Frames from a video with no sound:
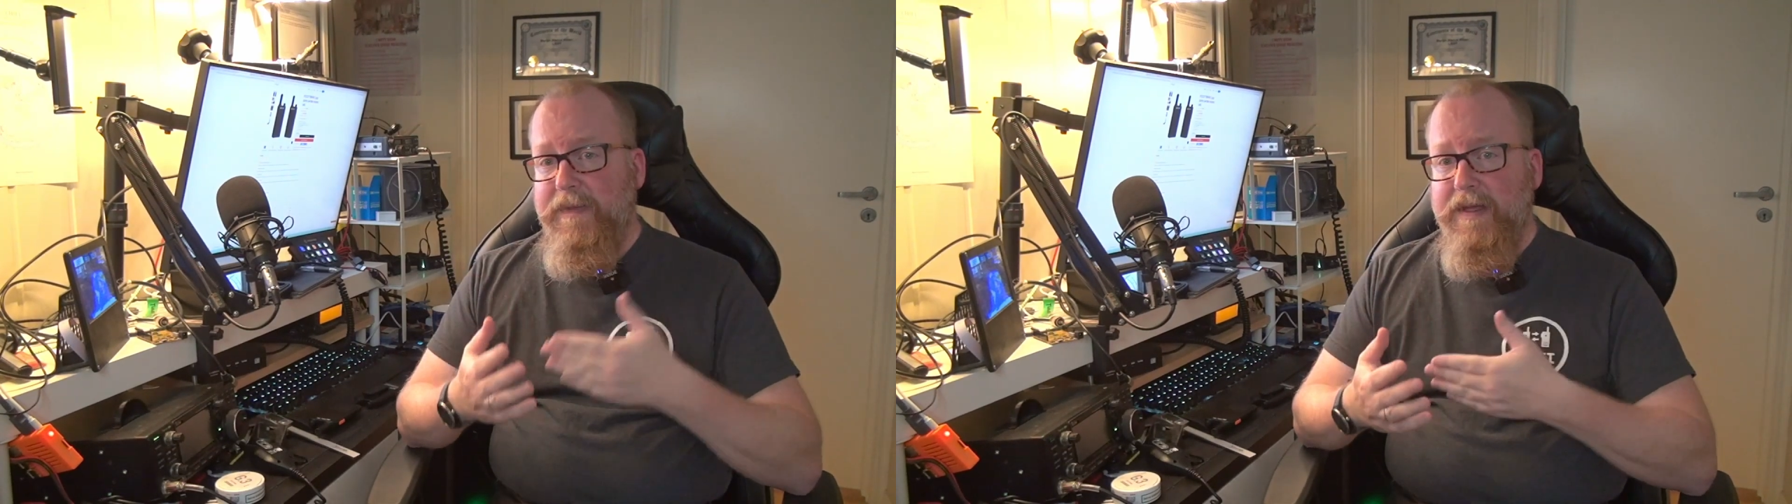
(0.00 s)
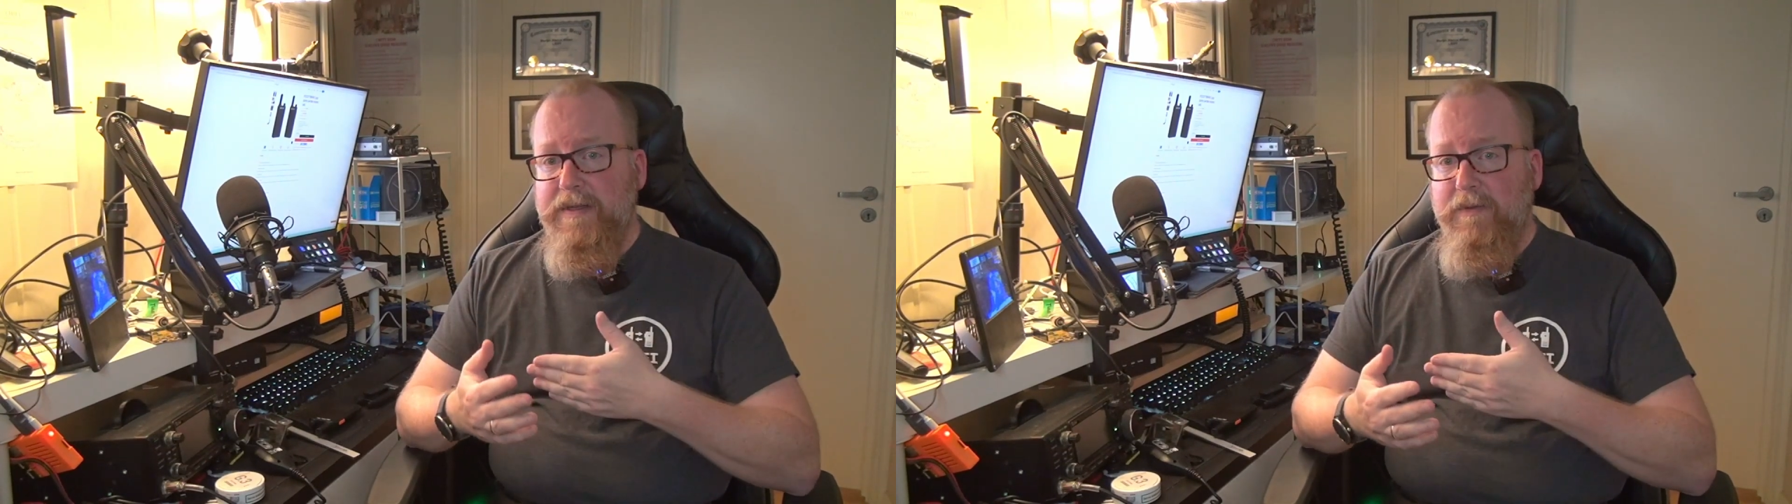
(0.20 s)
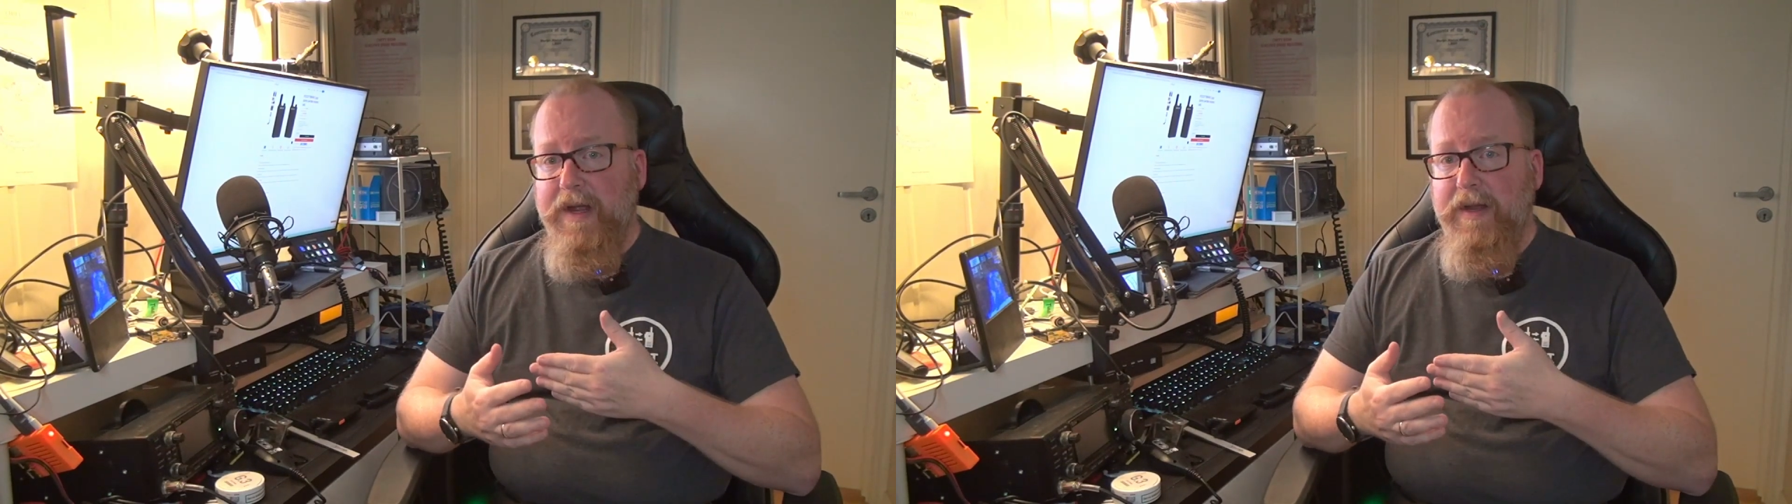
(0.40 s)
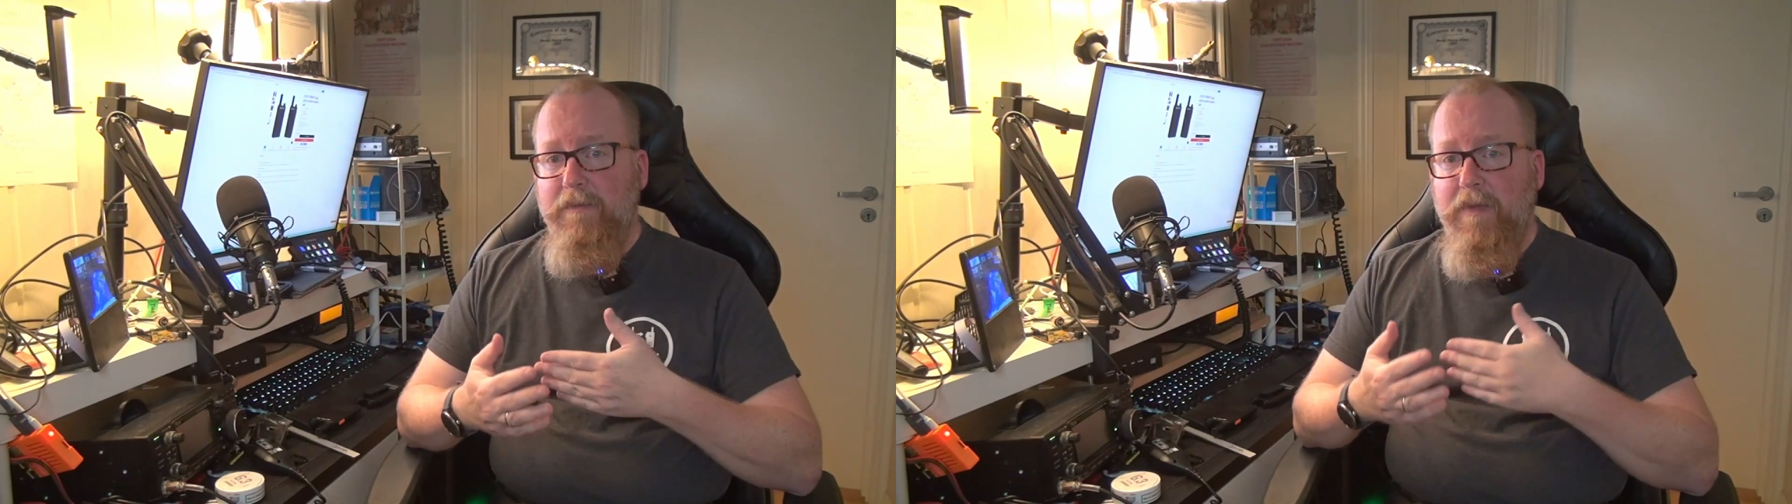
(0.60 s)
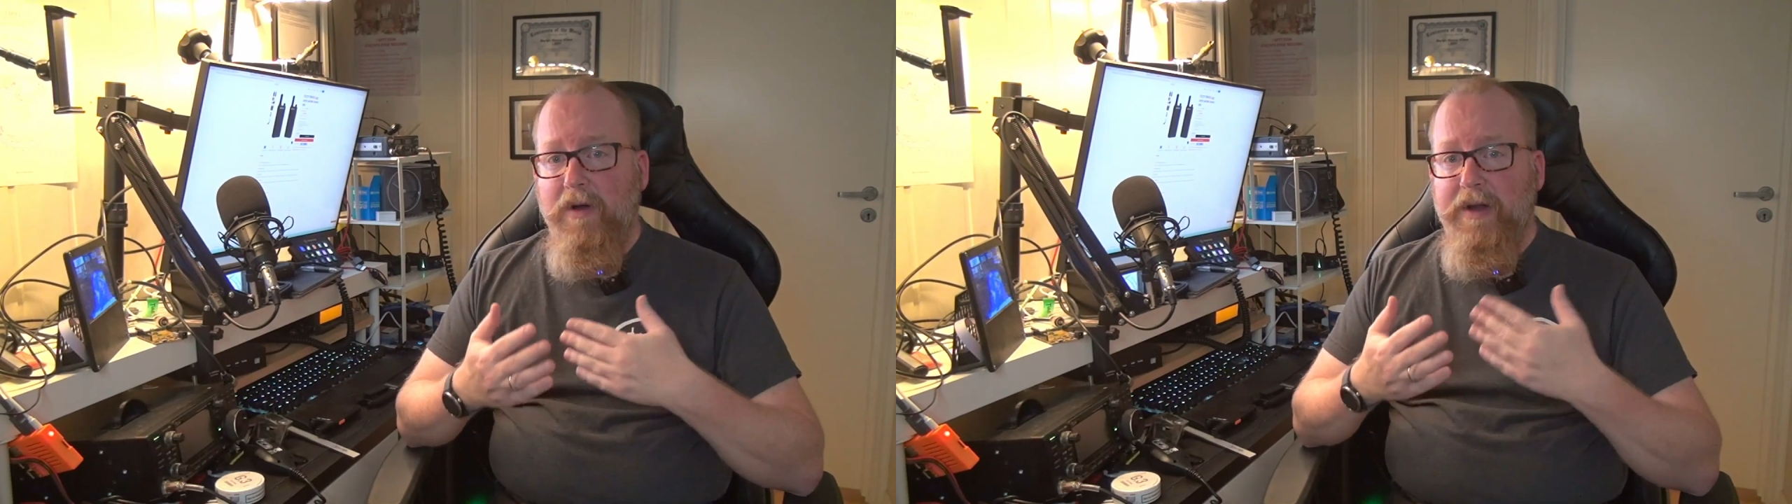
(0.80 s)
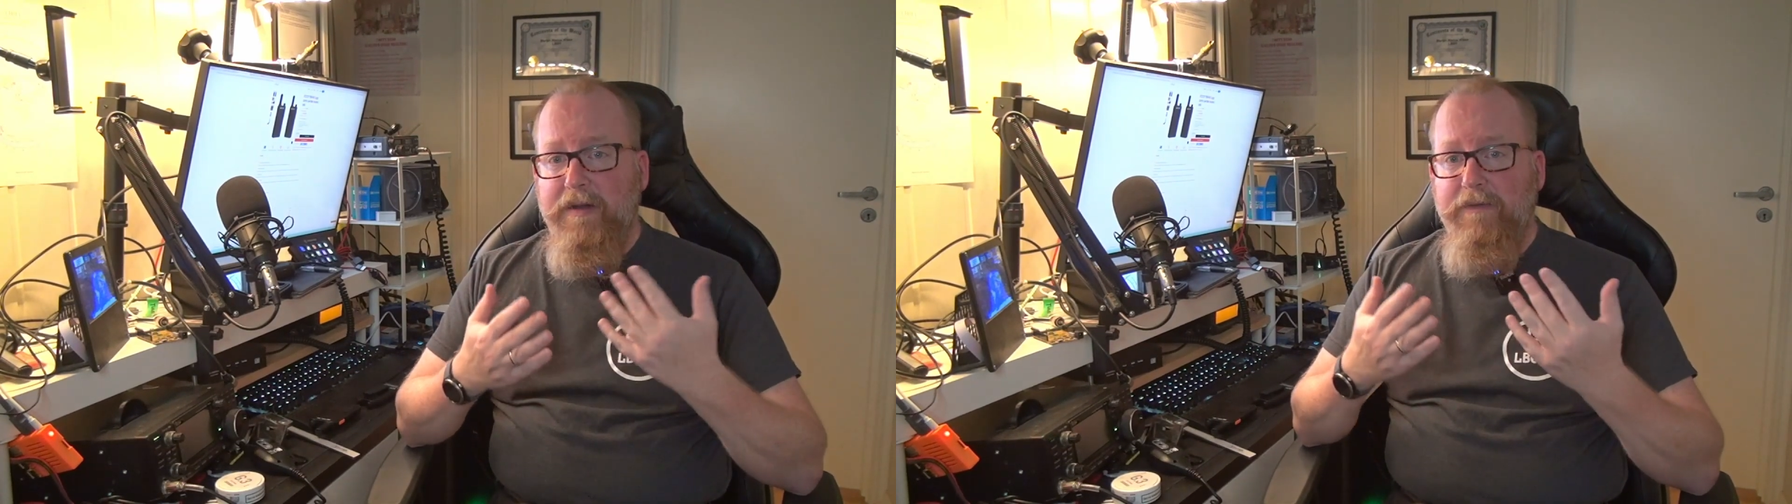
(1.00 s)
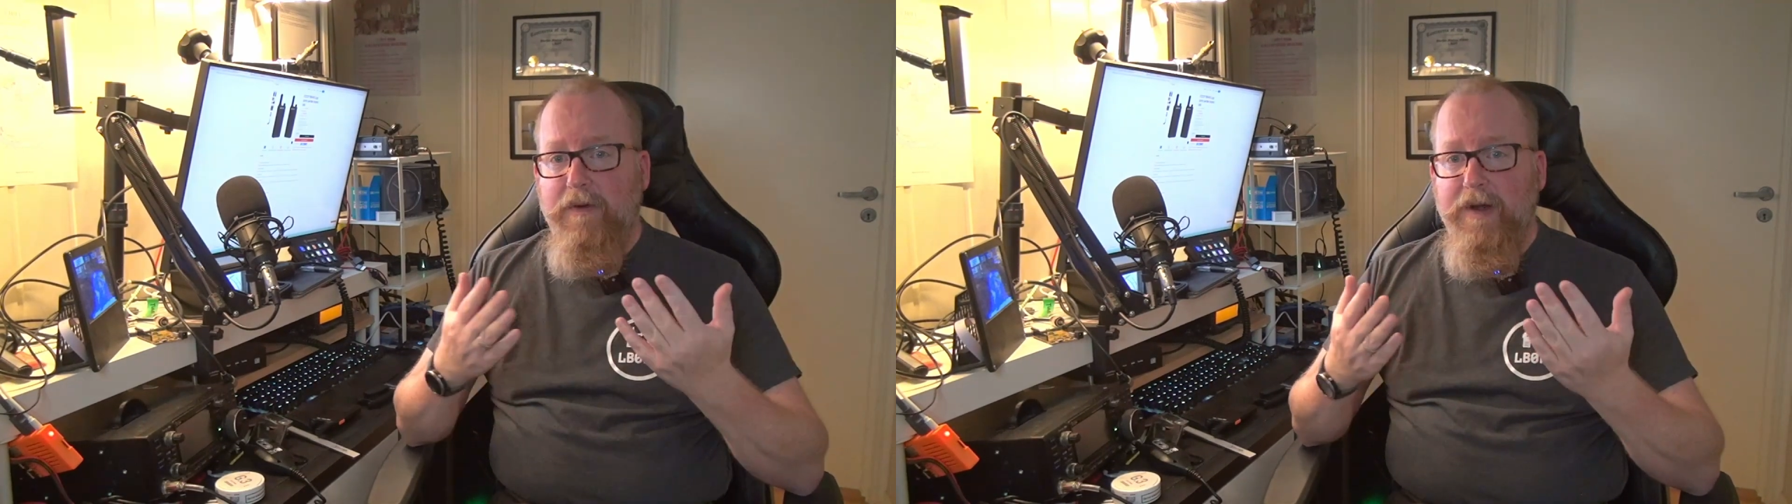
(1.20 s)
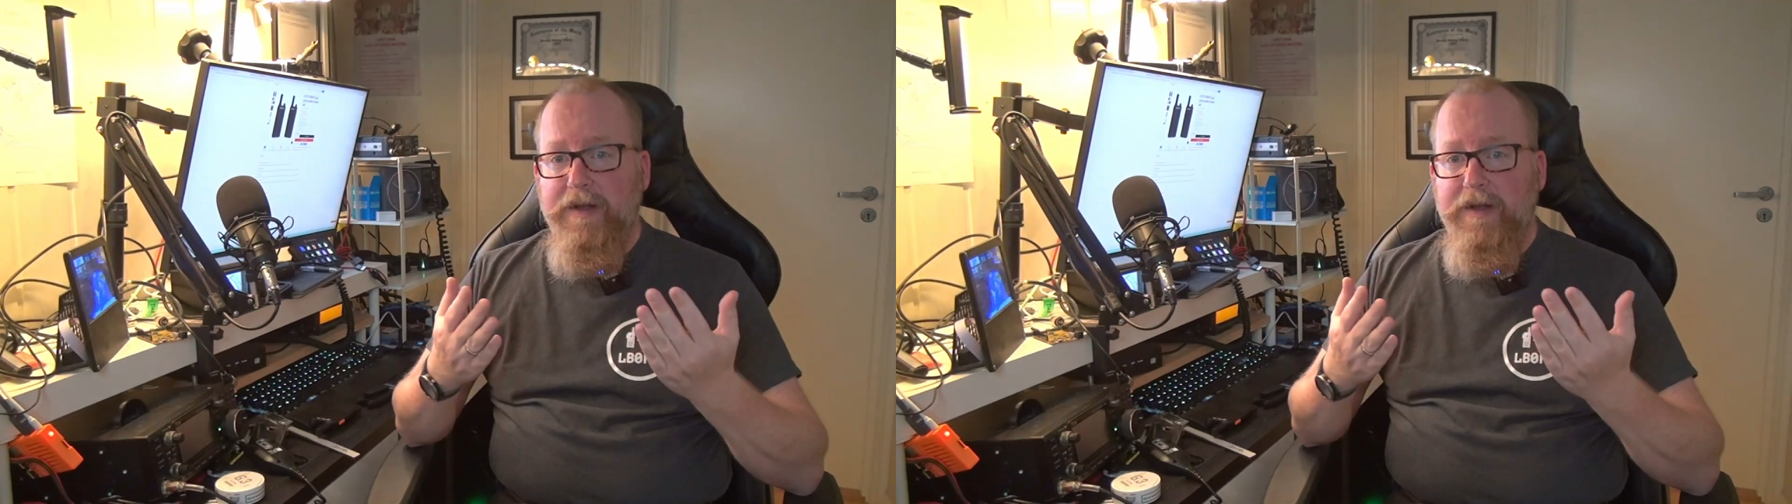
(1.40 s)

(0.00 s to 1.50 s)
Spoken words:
it's a radio marketed for a